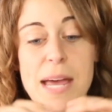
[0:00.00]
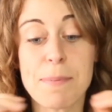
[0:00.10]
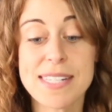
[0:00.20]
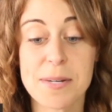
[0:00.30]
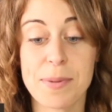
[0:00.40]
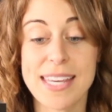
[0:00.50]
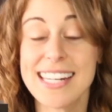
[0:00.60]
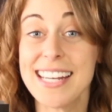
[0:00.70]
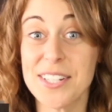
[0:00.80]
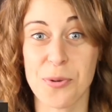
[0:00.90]
step is to
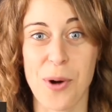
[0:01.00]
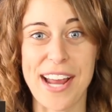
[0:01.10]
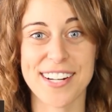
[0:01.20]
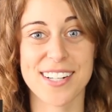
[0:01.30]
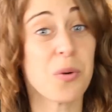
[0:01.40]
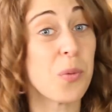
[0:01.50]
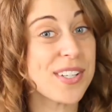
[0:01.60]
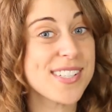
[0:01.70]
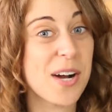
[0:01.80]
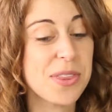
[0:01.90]
bead each wire.
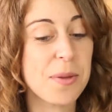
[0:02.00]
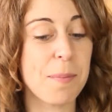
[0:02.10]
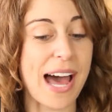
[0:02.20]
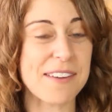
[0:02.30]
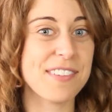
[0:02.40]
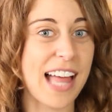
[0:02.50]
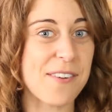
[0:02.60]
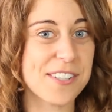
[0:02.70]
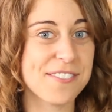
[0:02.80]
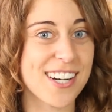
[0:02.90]
We'll start with the bottom
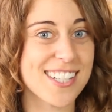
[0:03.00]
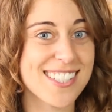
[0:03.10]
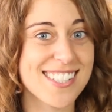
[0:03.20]
flower first.